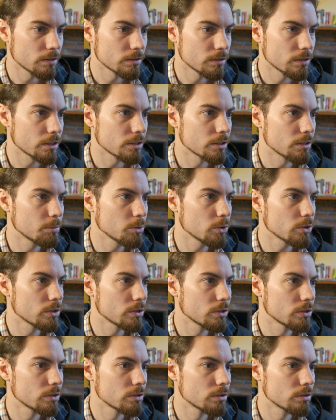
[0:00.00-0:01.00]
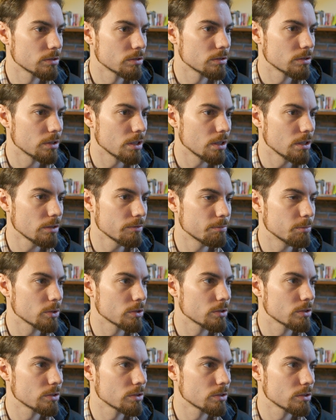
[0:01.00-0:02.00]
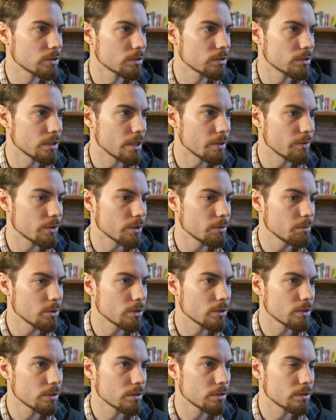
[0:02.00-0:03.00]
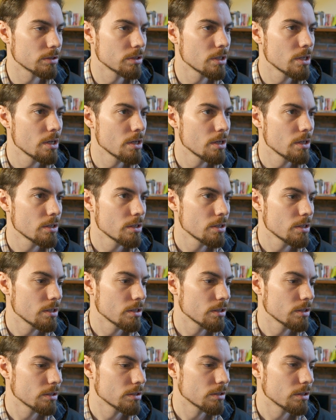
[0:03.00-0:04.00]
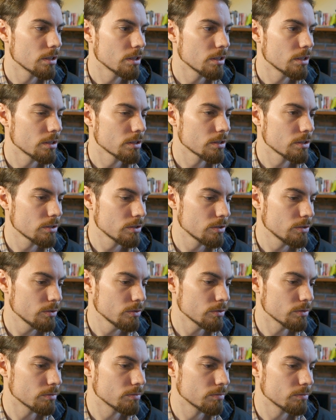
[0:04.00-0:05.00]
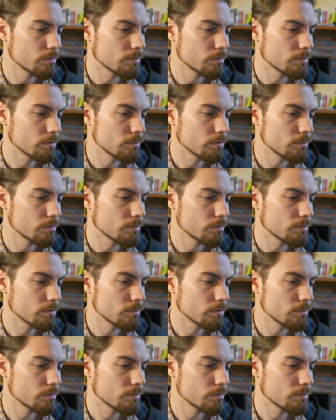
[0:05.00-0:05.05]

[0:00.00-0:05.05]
Close the book. I love books. Now I've got a book. Cool.